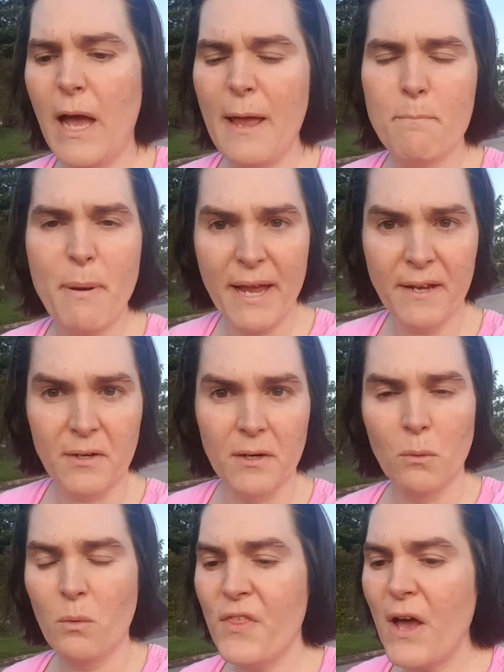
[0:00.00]
a
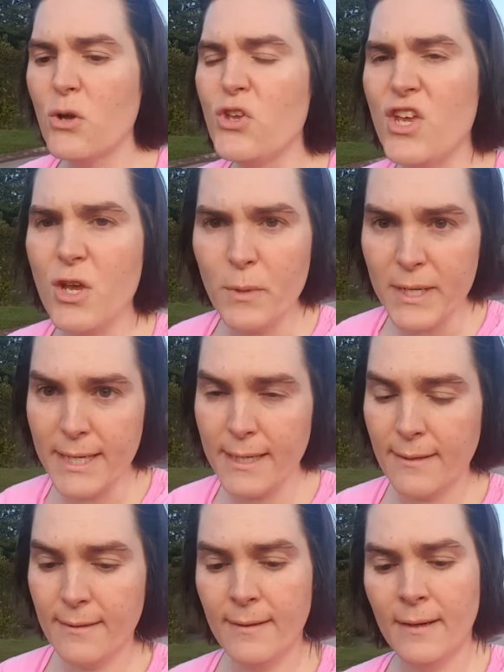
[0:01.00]
banner, without
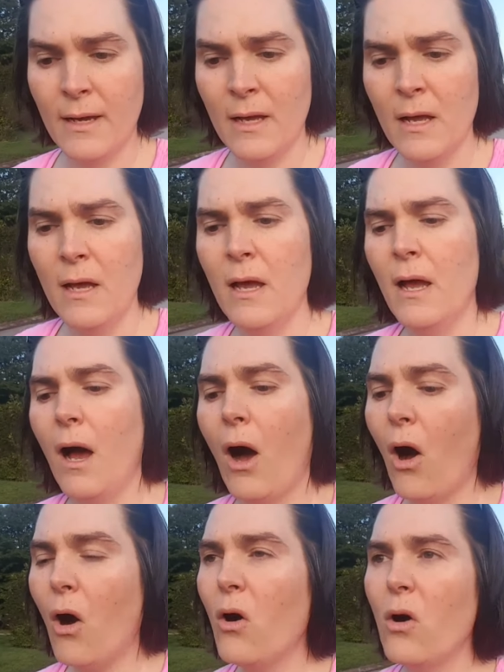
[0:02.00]
unity,
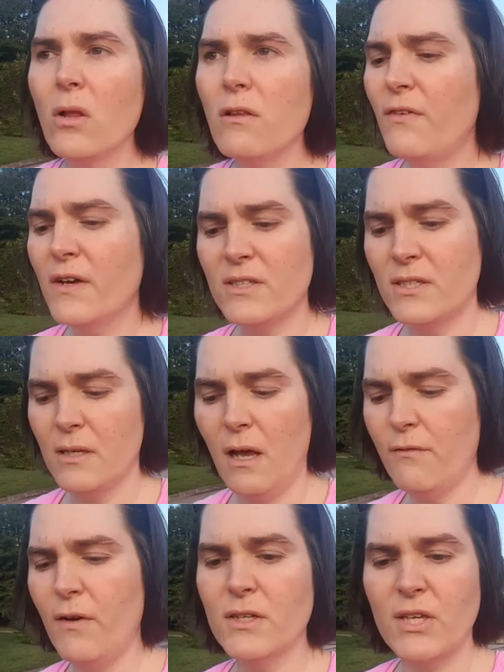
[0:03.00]
all of
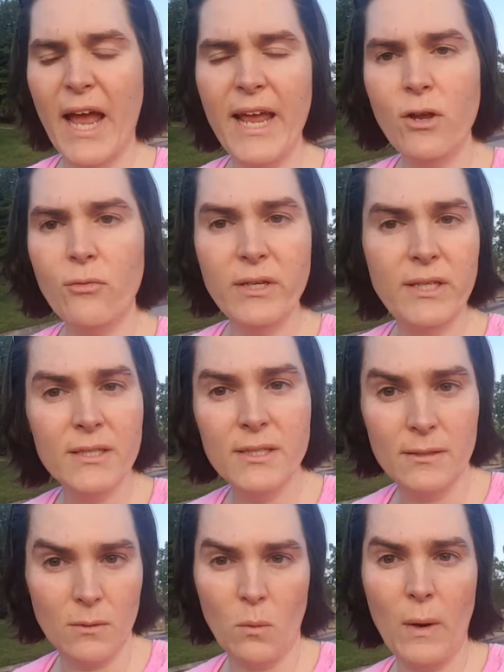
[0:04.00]
us angry
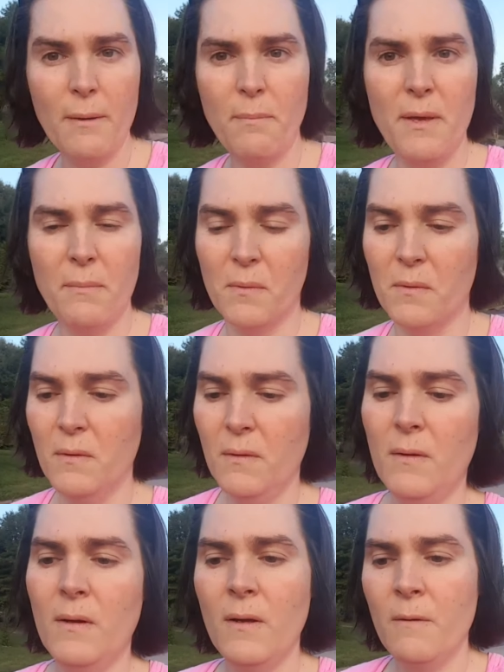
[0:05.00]
dissident white people,
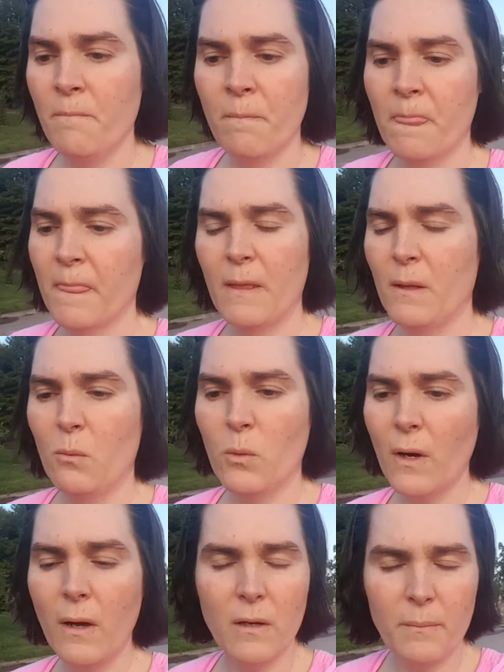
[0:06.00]

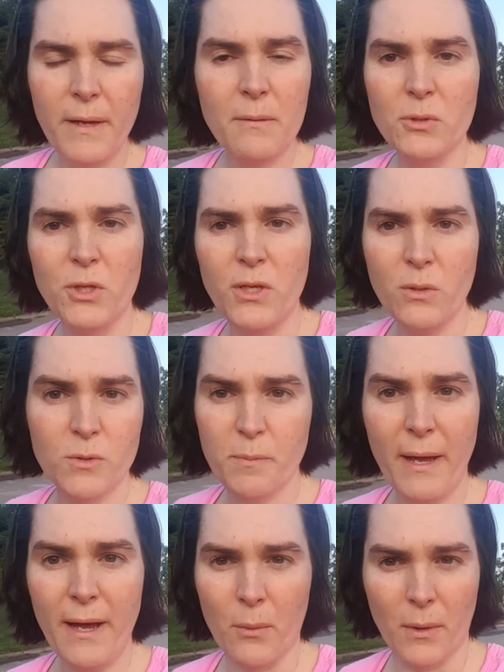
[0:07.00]
we're not going to be able to use
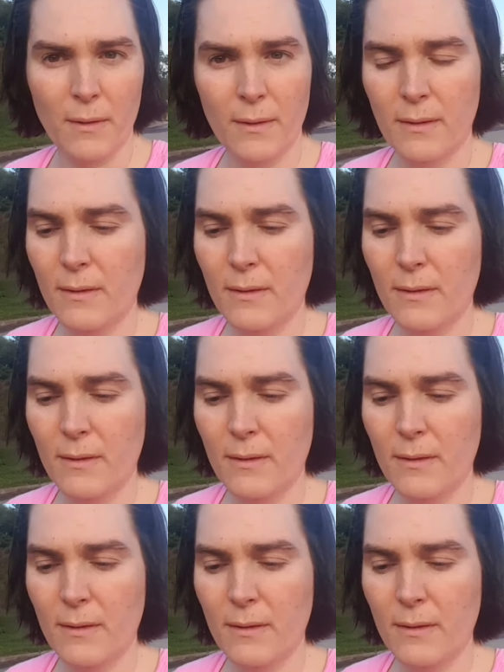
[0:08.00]
power